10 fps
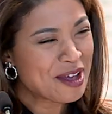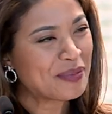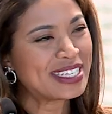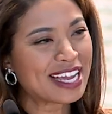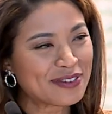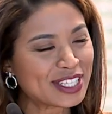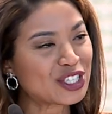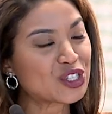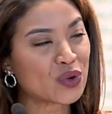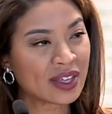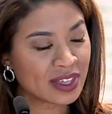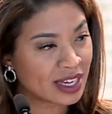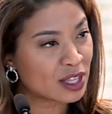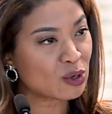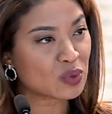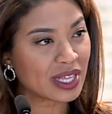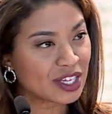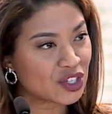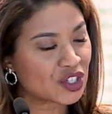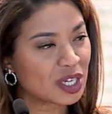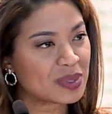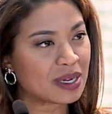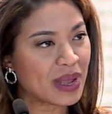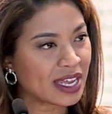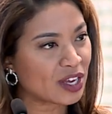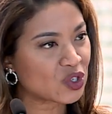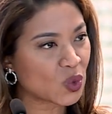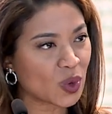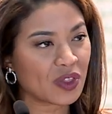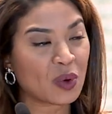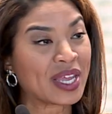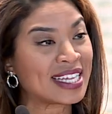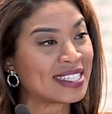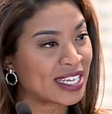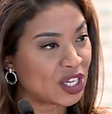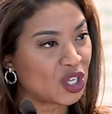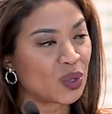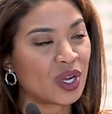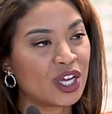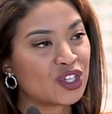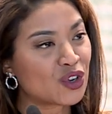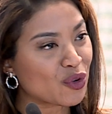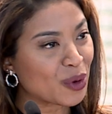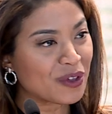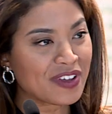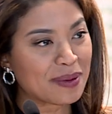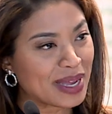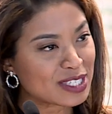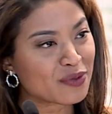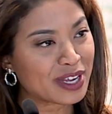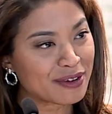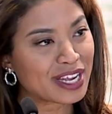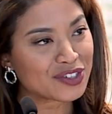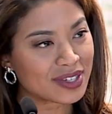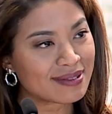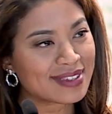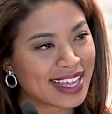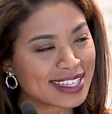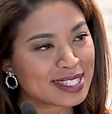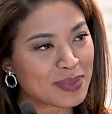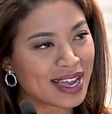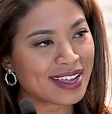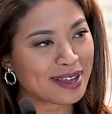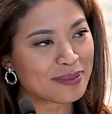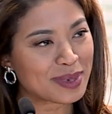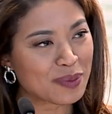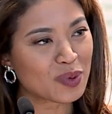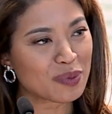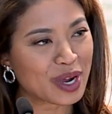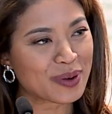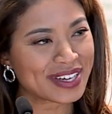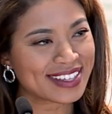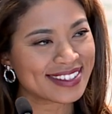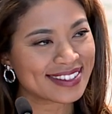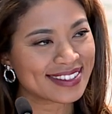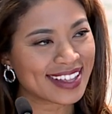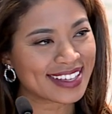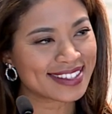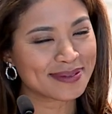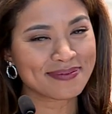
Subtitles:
but definitely just strengthening those relationships and making sure that we continue to grow the fan base of Raider Nation. That's my number one priority. Thanks.